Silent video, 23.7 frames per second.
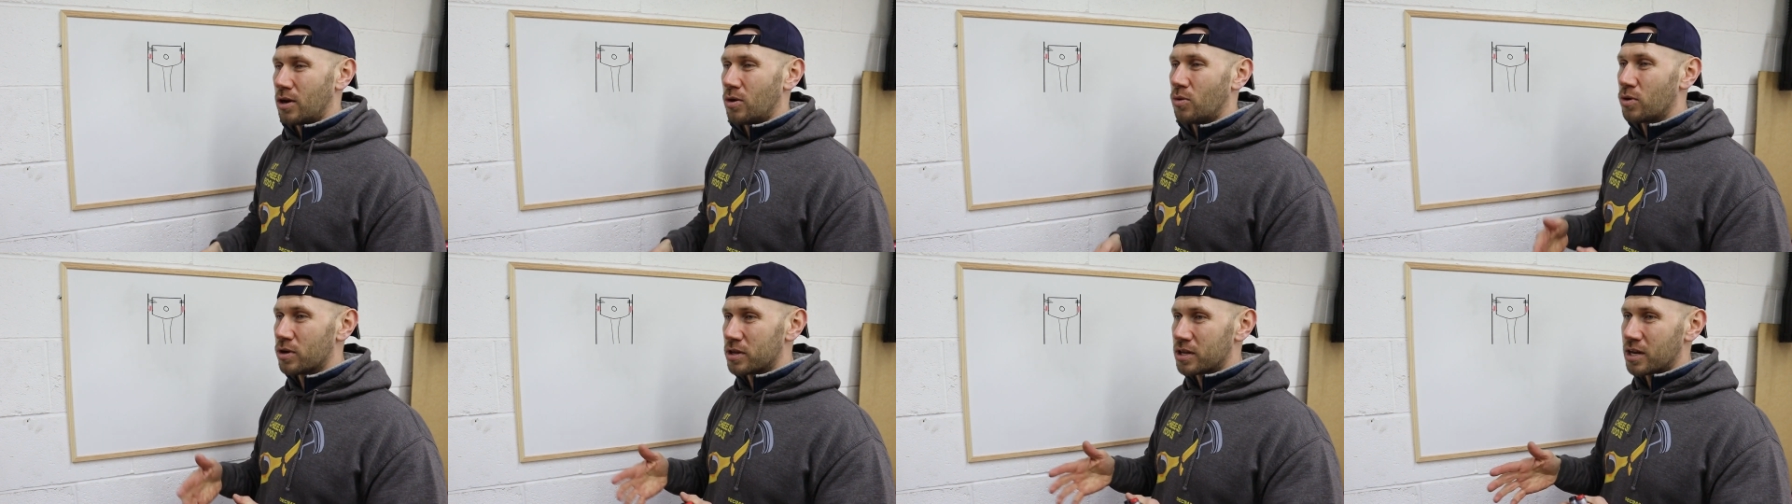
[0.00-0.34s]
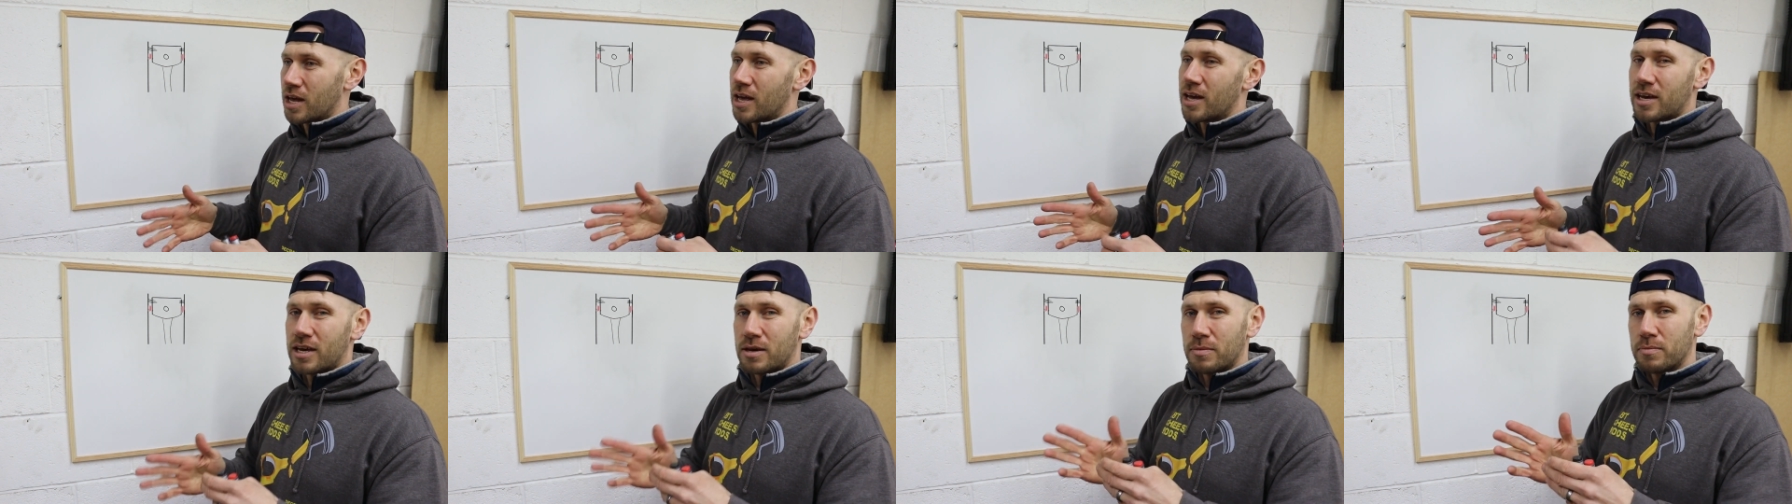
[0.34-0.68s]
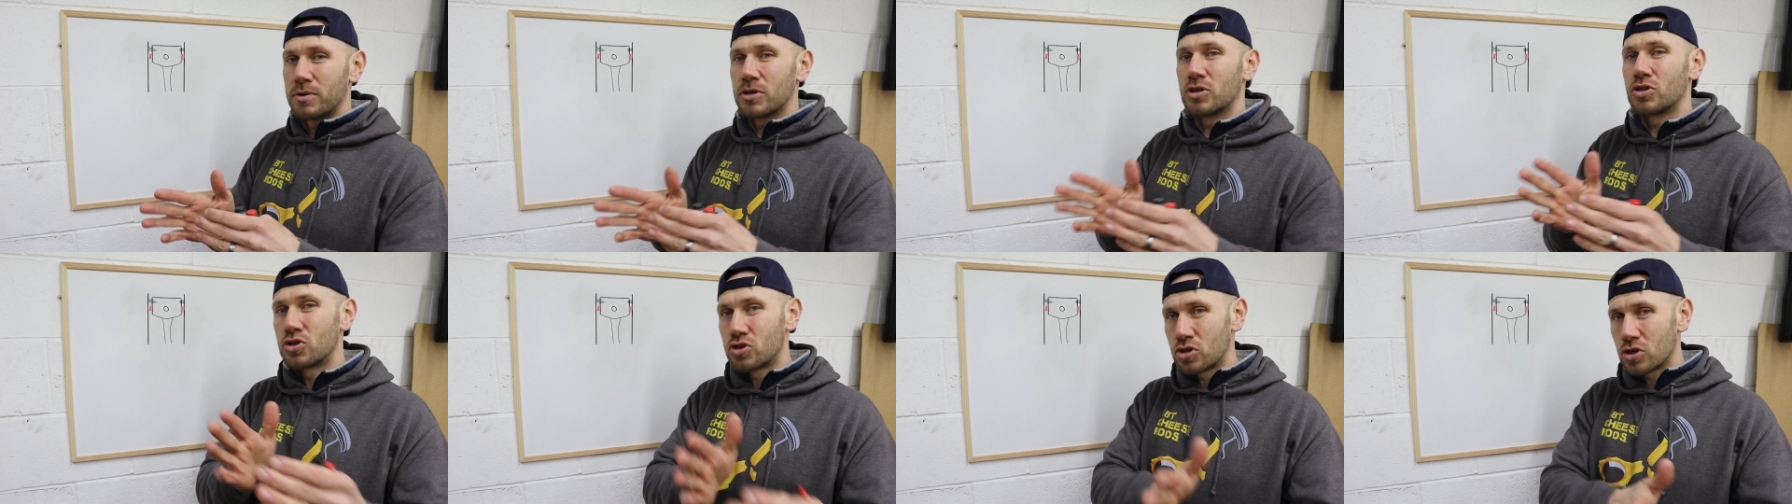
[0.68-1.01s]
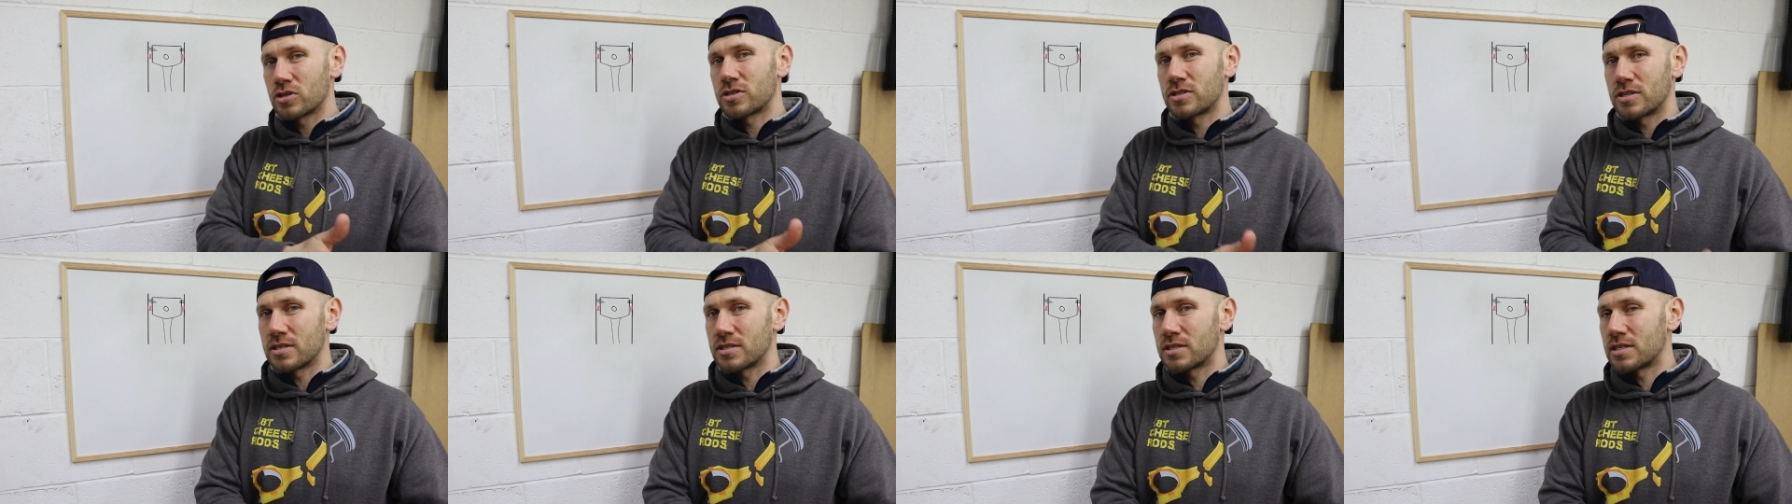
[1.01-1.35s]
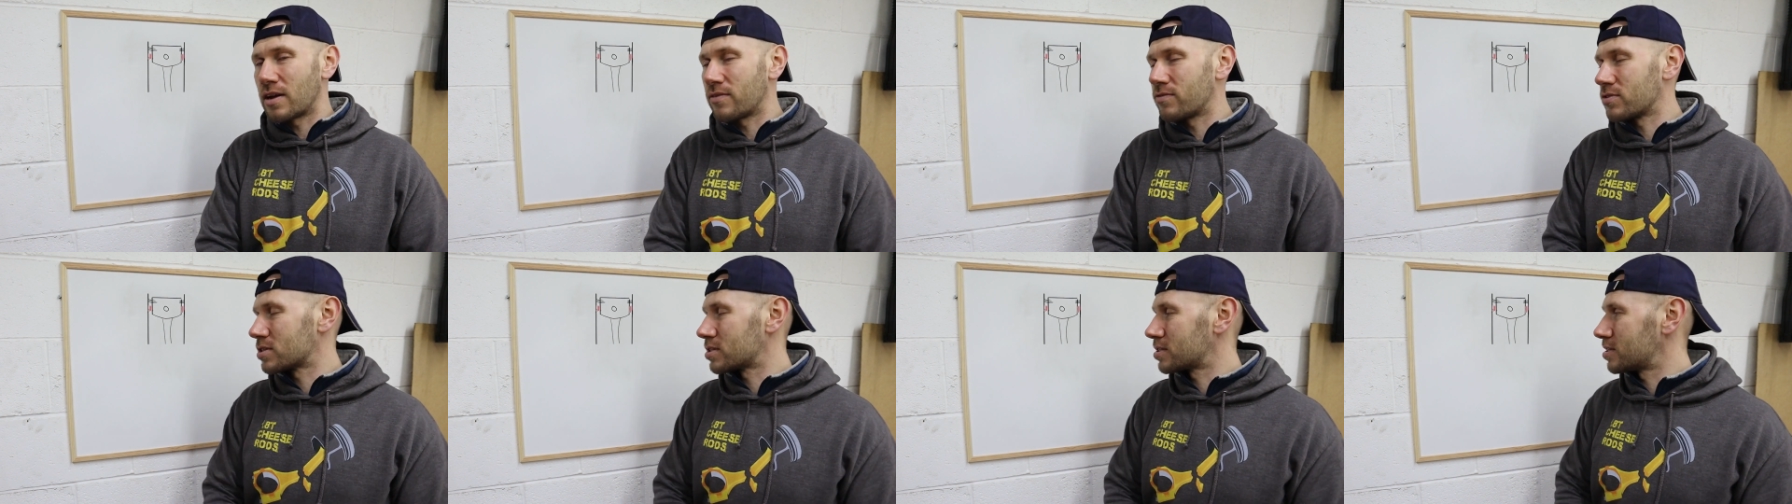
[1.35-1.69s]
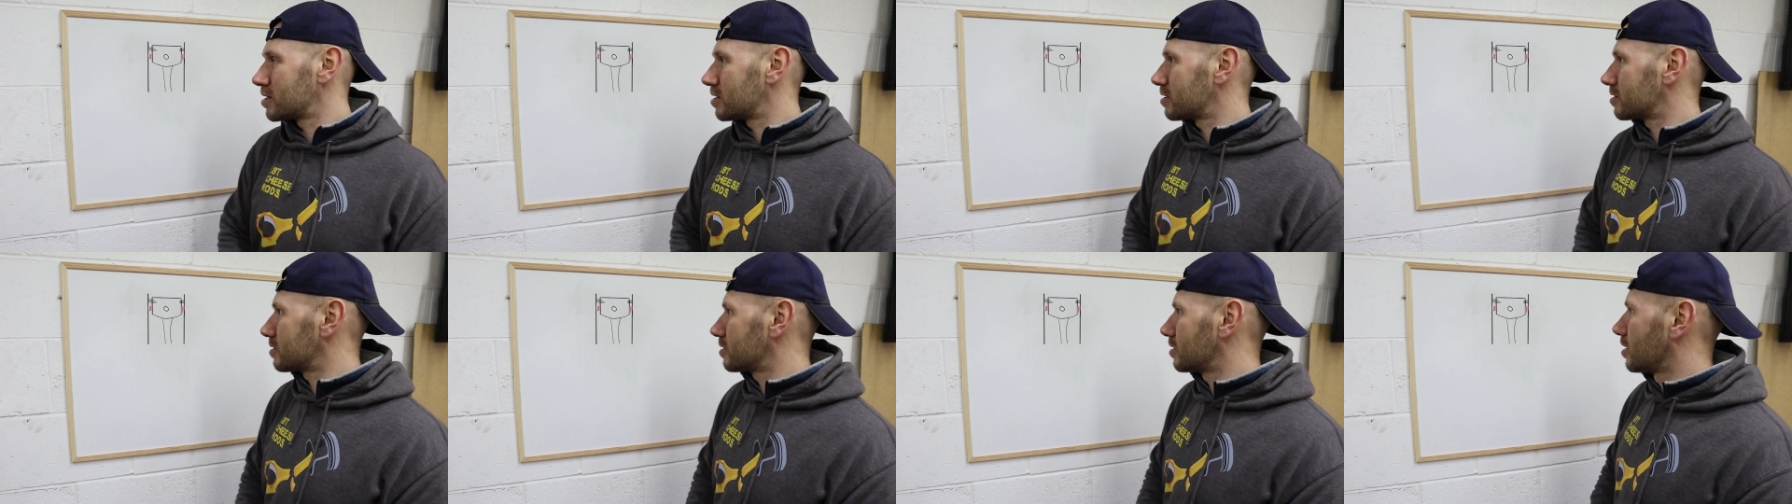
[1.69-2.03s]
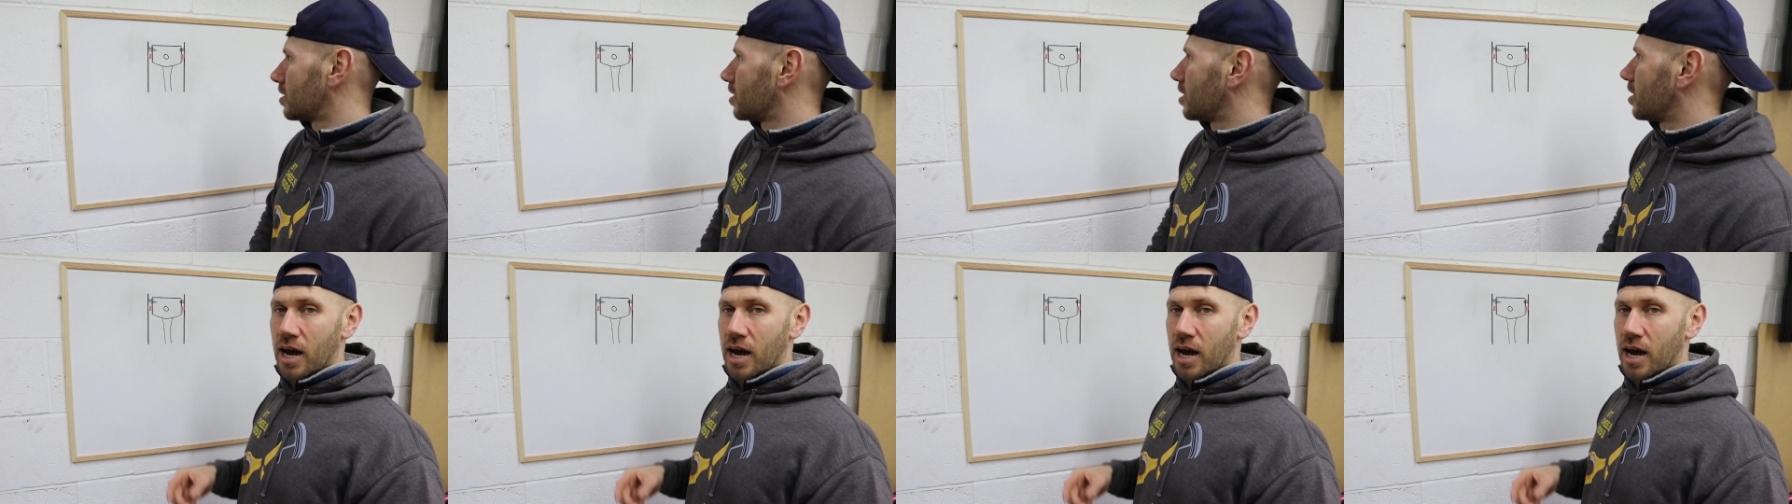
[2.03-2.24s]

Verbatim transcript: well, it can be just as devastating.